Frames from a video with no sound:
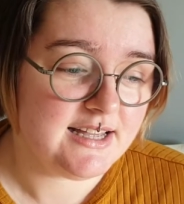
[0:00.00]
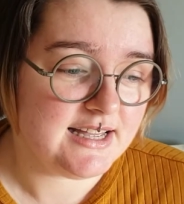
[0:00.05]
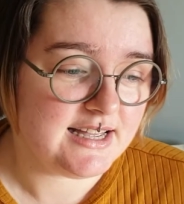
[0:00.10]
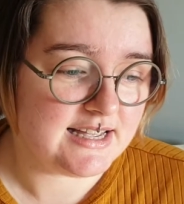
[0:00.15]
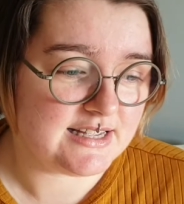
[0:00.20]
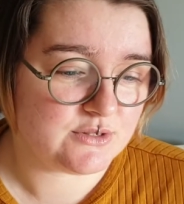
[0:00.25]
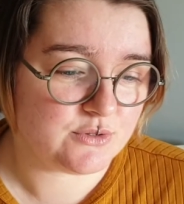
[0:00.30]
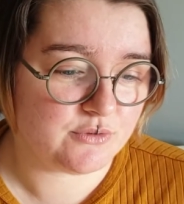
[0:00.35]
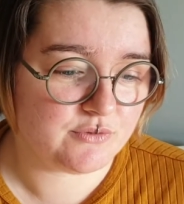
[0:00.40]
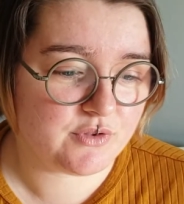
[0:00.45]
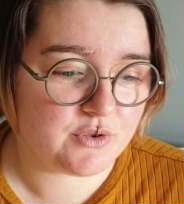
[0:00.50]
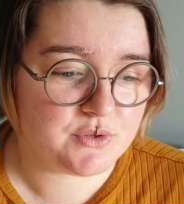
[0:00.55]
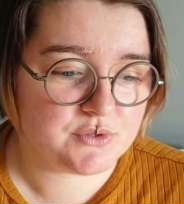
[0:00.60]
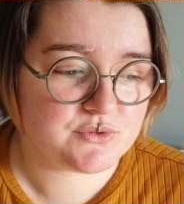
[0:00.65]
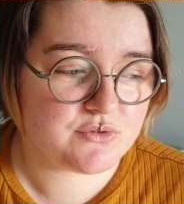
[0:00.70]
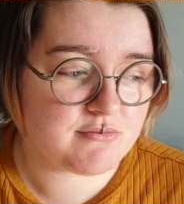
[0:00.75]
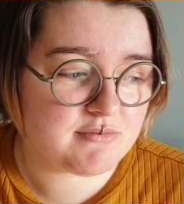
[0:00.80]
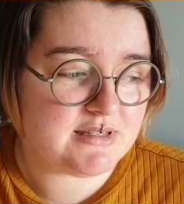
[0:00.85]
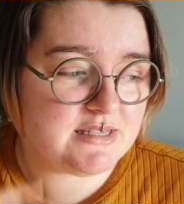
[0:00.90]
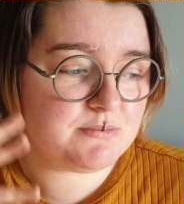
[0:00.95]
it sort of goes
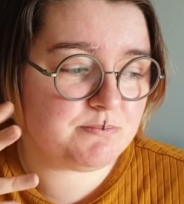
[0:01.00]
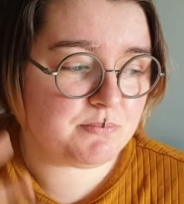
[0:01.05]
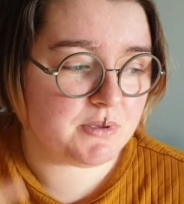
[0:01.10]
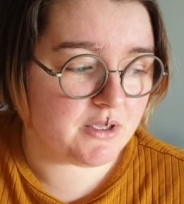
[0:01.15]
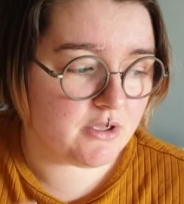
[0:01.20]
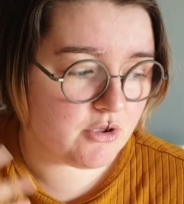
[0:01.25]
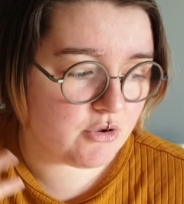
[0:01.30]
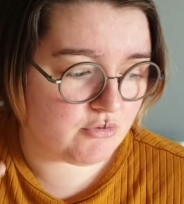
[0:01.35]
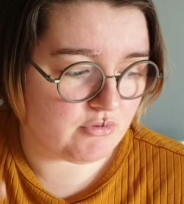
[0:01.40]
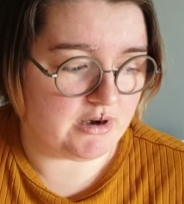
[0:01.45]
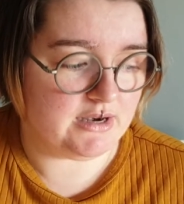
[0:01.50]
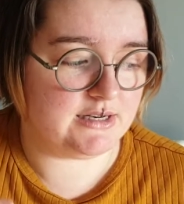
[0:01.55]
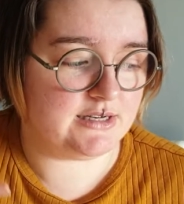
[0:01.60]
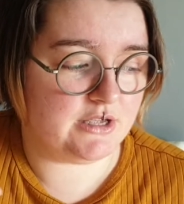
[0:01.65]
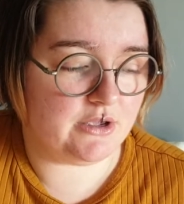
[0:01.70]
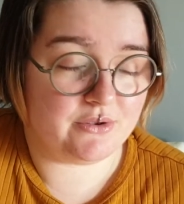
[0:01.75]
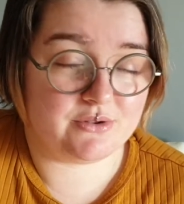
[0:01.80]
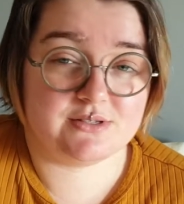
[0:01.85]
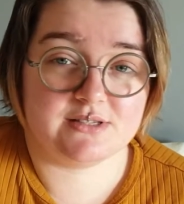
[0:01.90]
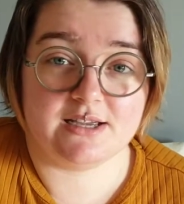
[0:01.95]
from these big
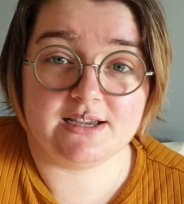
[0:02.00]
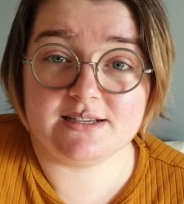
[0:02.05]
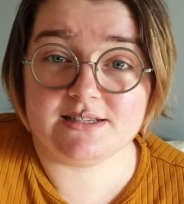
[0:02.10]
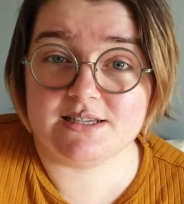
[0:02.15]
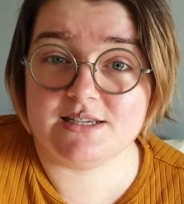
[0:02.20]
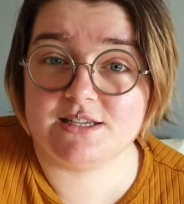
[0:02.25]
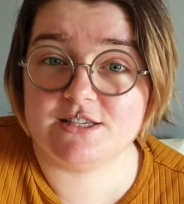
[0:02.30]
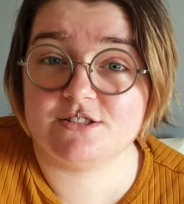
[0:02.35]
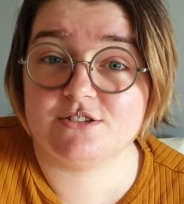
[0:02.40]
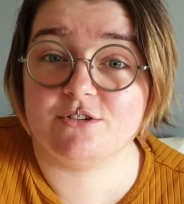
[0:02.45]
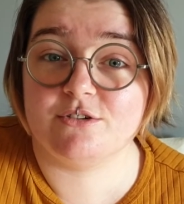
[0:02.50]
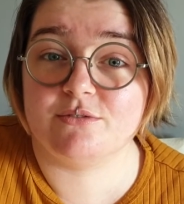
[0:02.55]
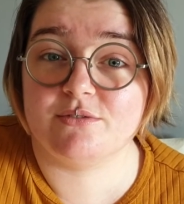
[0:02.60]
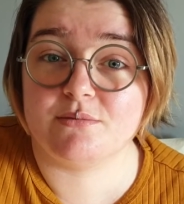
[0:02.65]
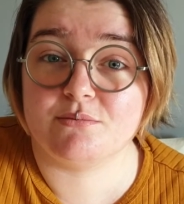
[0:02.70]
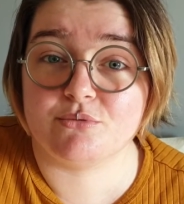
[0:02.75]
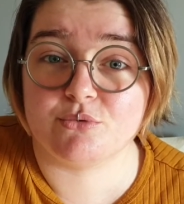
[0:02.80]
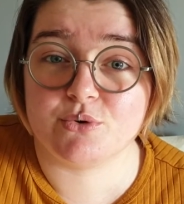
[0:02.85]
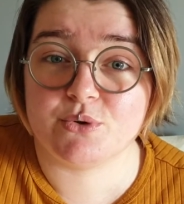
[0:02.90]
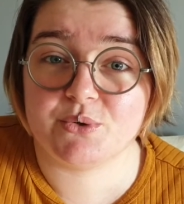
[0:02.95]
grandiose ideas of
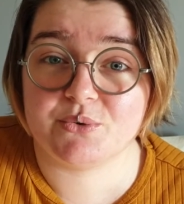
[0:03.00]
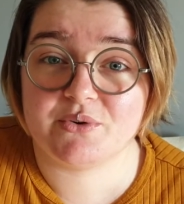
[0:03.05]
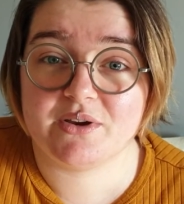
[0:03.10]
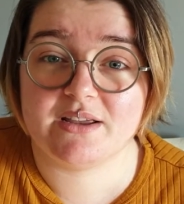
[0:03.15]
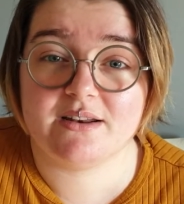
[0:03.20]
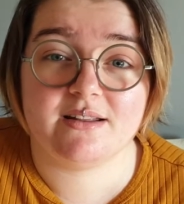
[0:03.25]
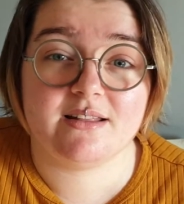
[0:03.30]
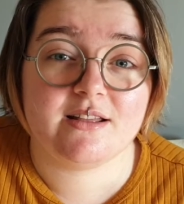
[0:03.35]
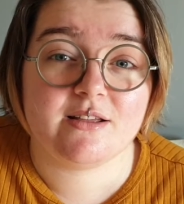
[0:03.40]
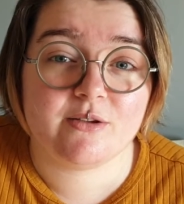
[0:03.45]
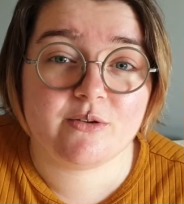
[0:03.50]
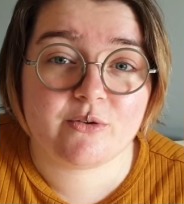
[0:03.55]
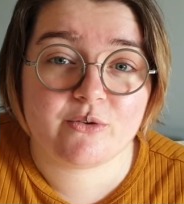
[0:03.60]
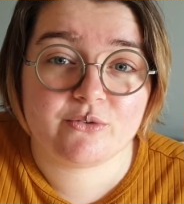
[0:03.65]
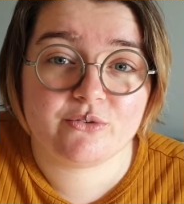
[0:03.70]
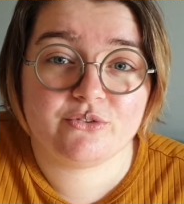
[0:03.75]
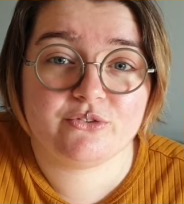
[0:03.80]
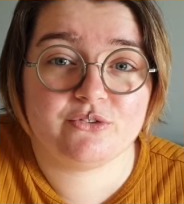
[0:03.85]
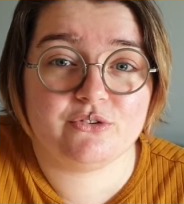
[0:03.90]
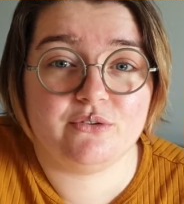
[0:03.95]
embroidery, and it
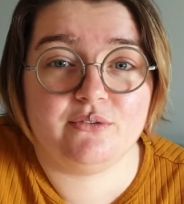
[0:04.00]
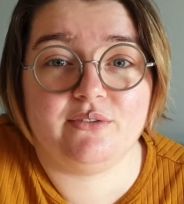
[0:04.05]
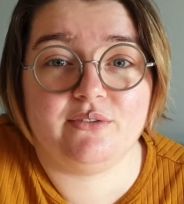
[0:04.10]
goes to